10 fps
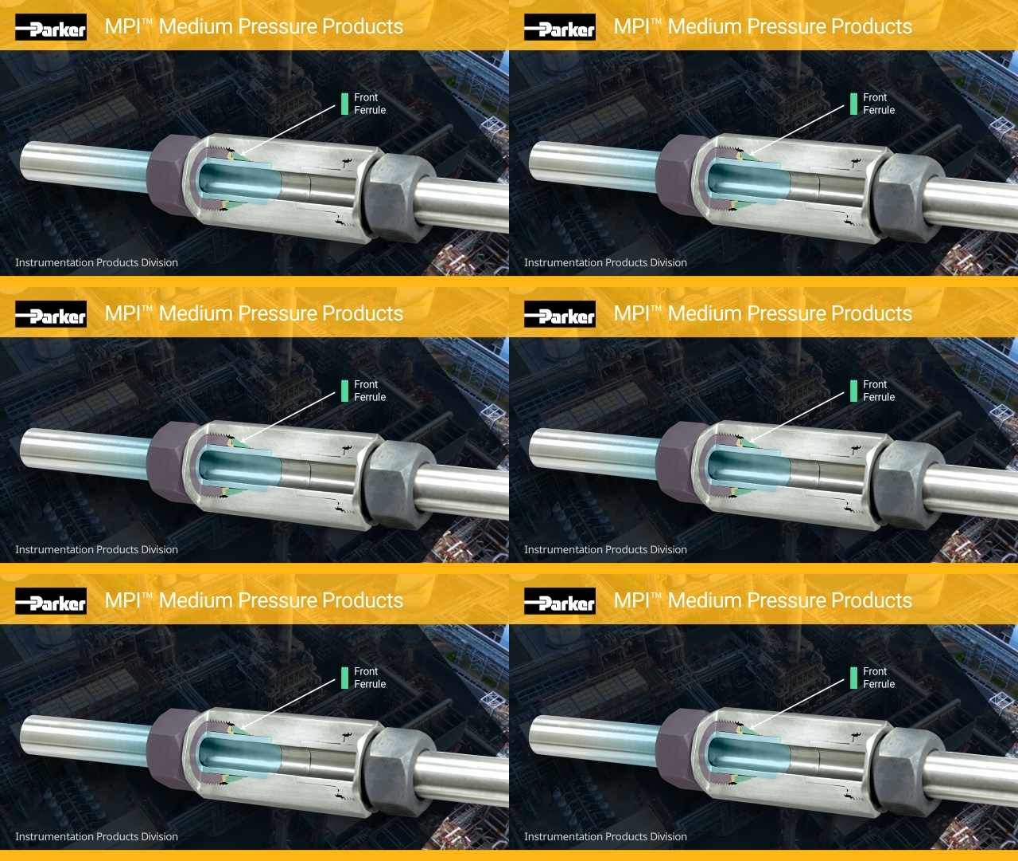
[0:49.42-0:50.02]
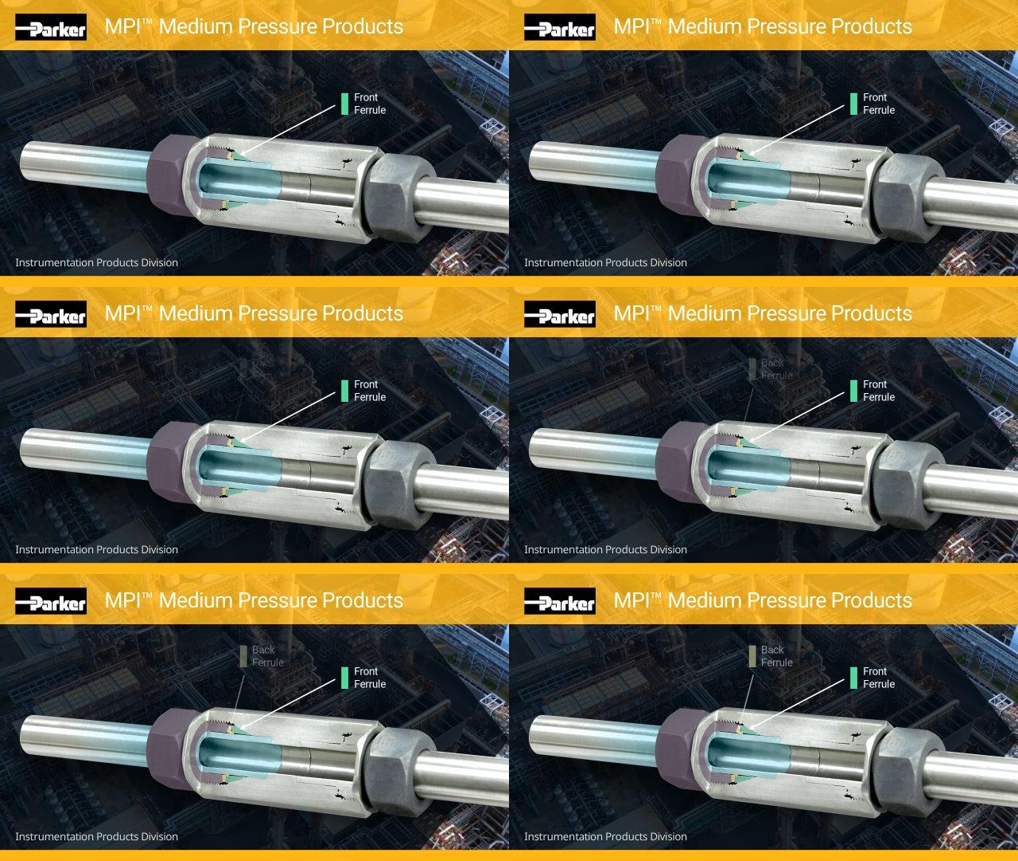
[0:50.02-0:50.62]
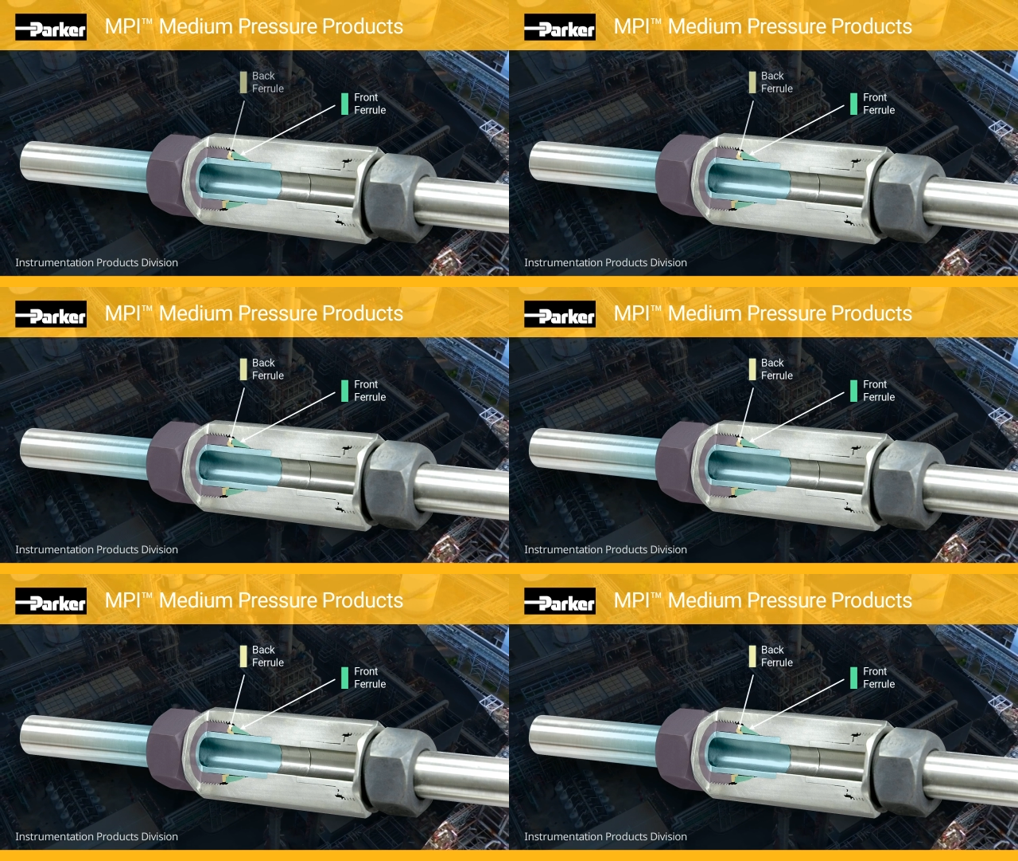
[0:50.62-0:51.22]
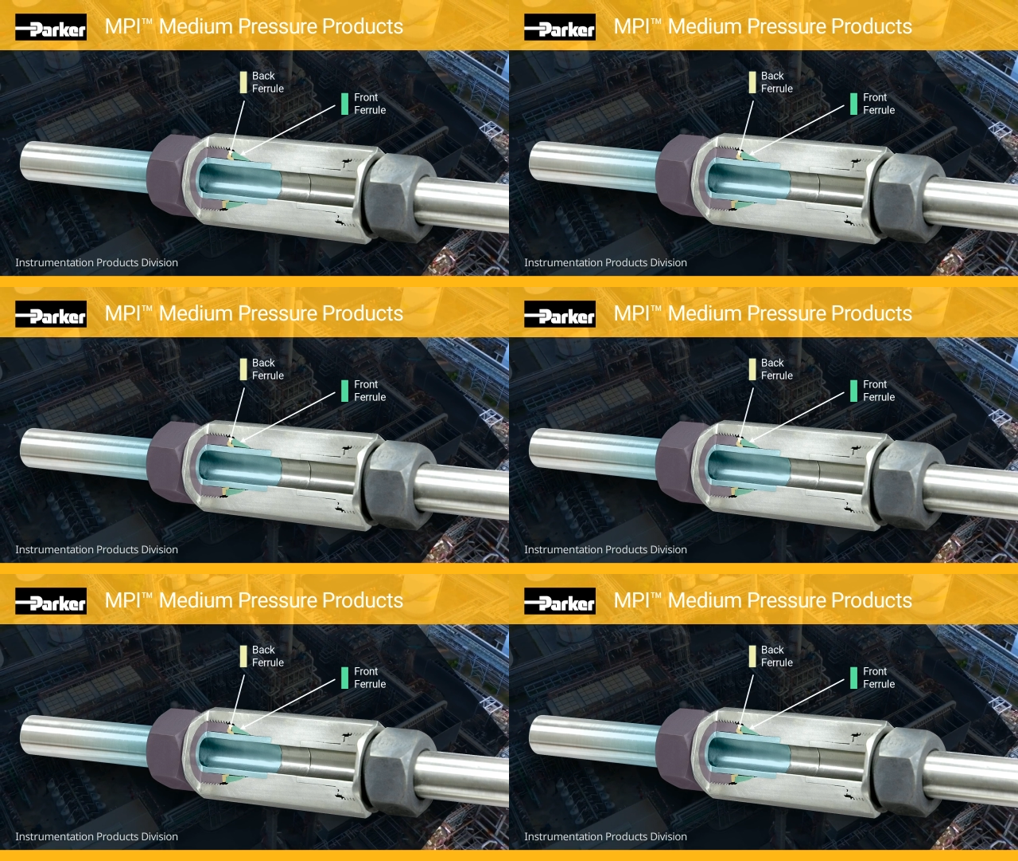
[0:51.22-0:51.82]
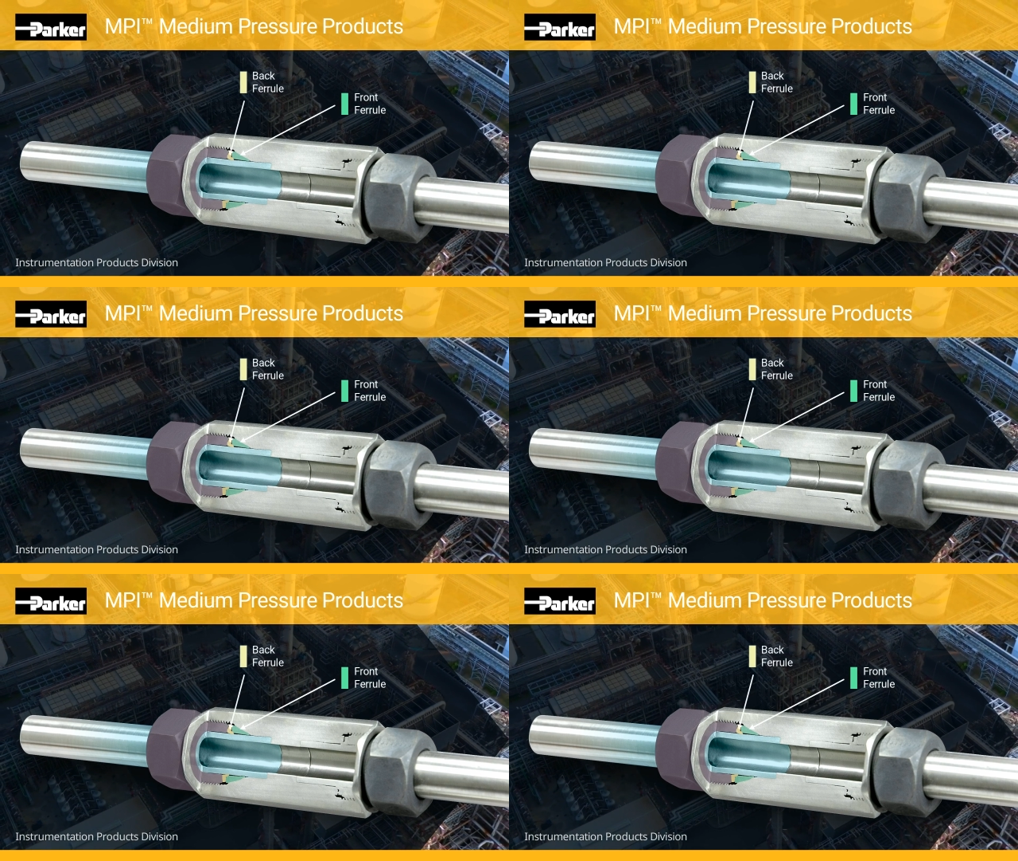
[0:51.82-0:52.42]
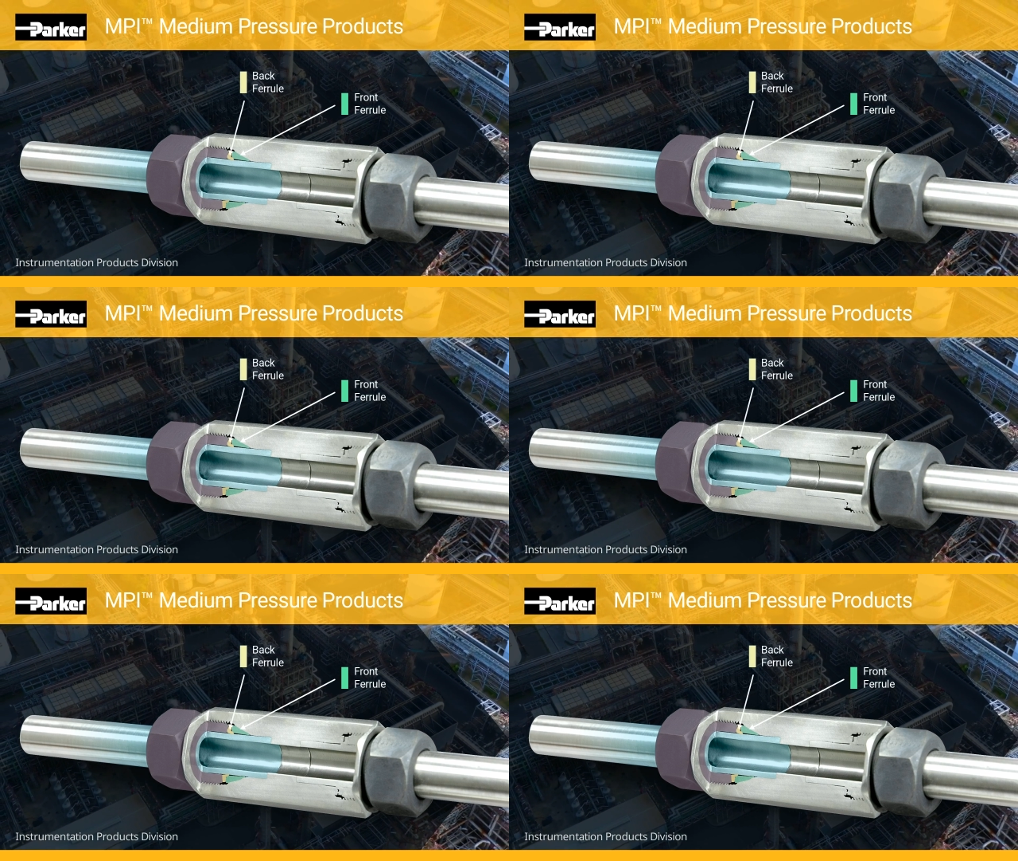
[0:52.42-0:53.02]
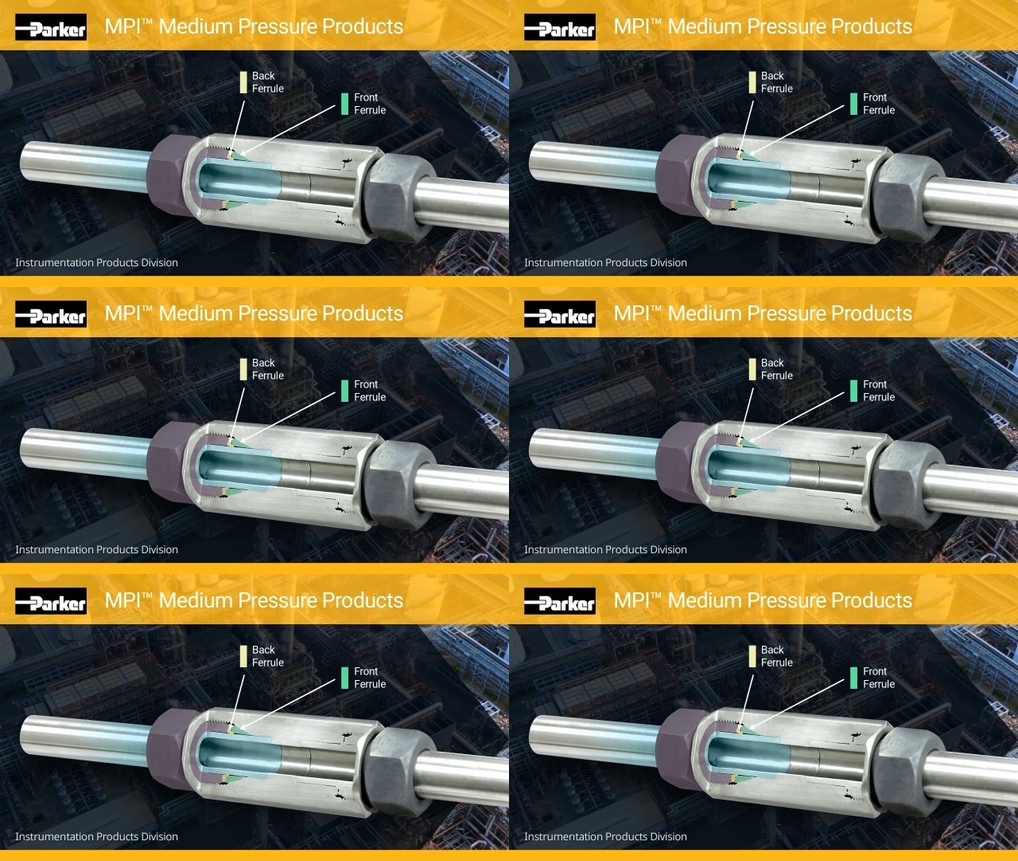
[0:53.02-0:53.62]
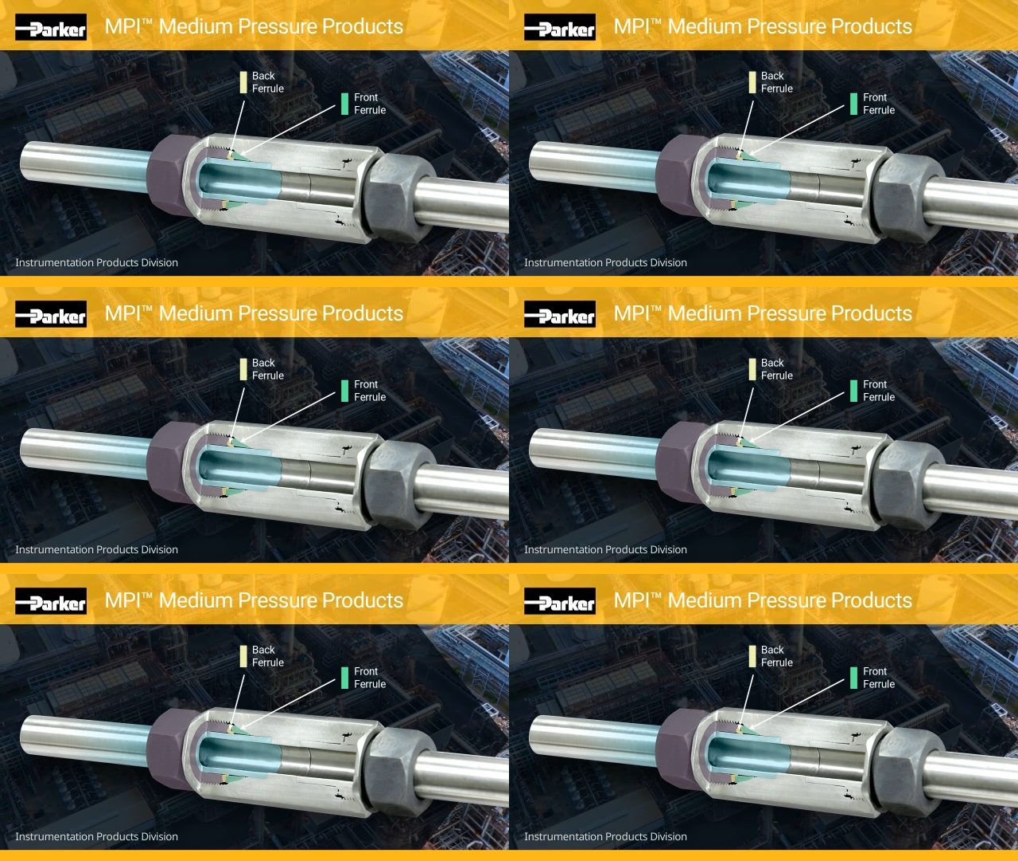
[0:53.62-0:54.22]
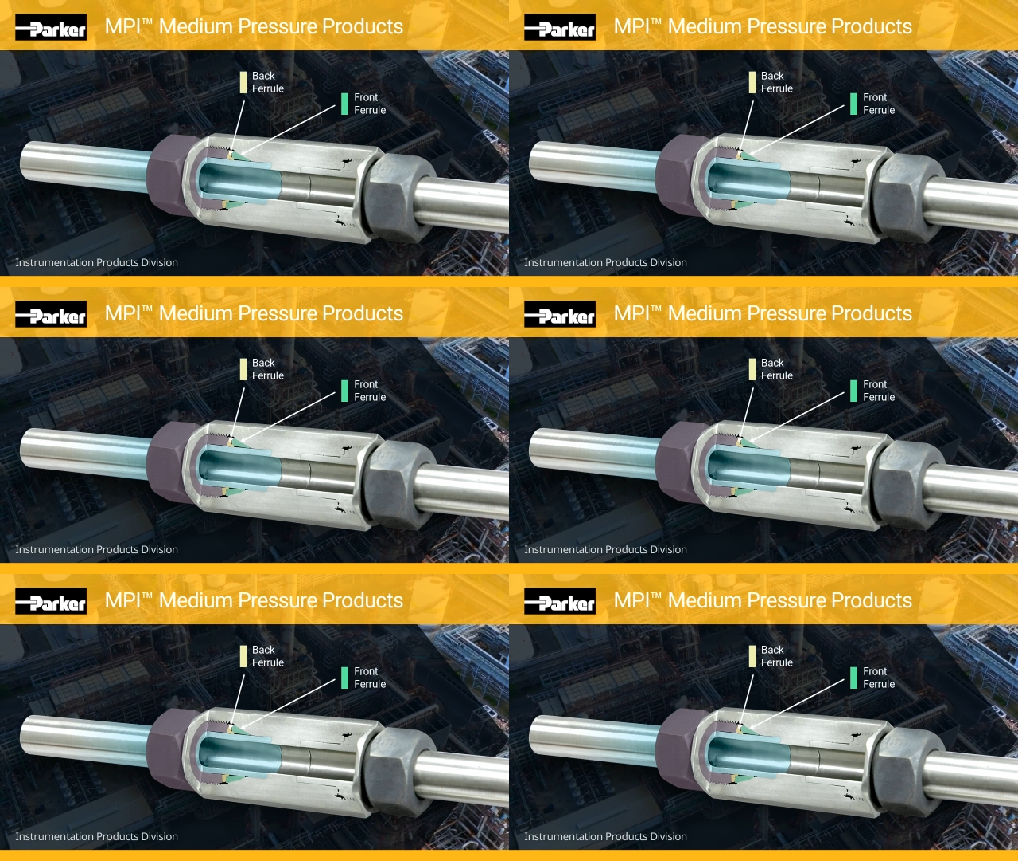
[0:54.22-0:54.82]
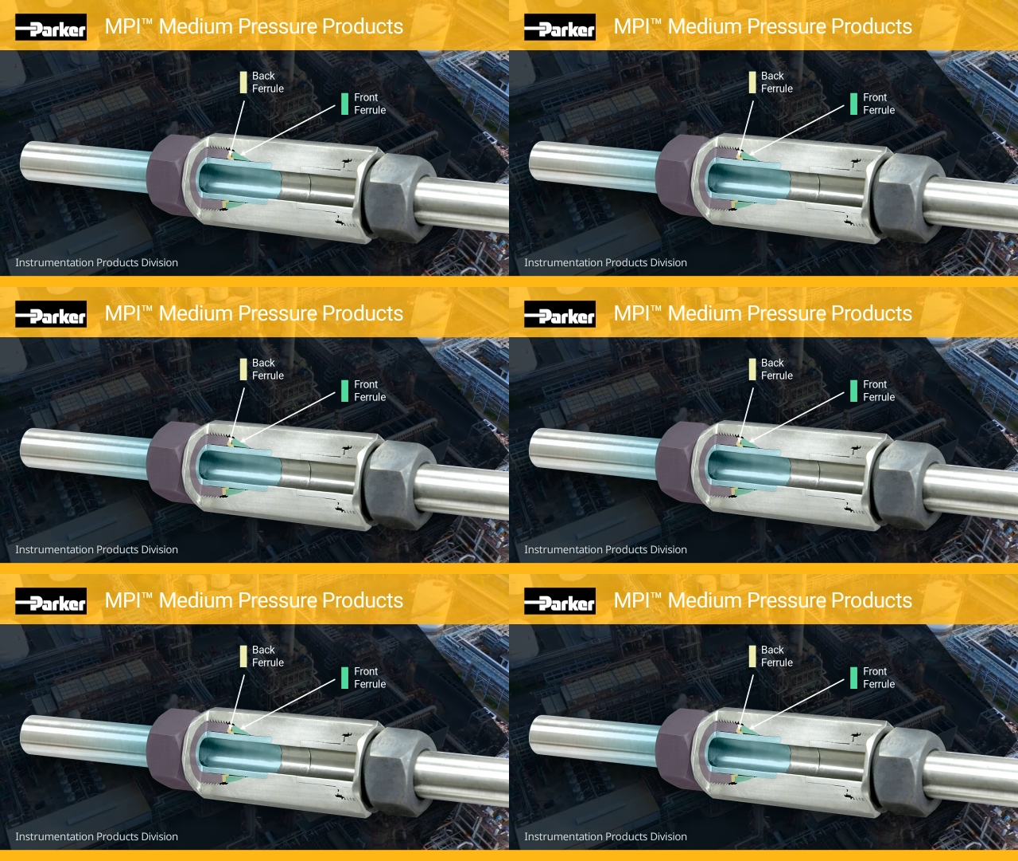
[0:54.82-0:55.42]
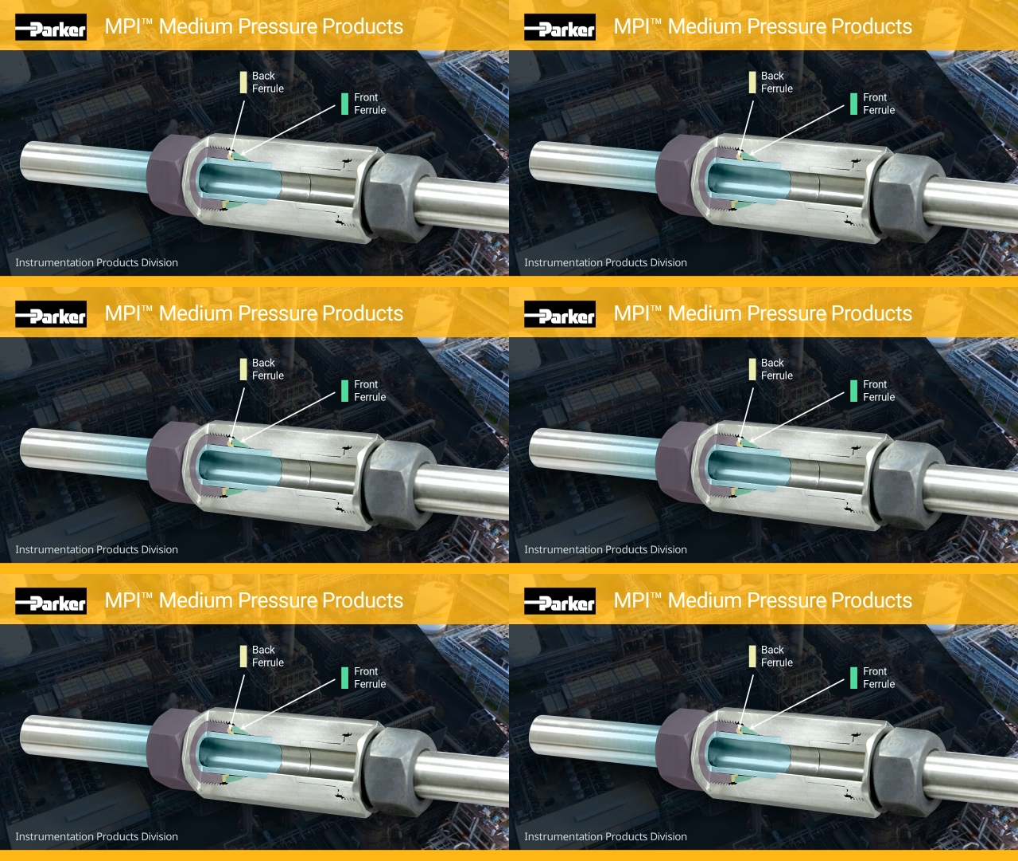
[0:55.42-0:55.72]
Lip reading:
Nobody's mouth can be seen.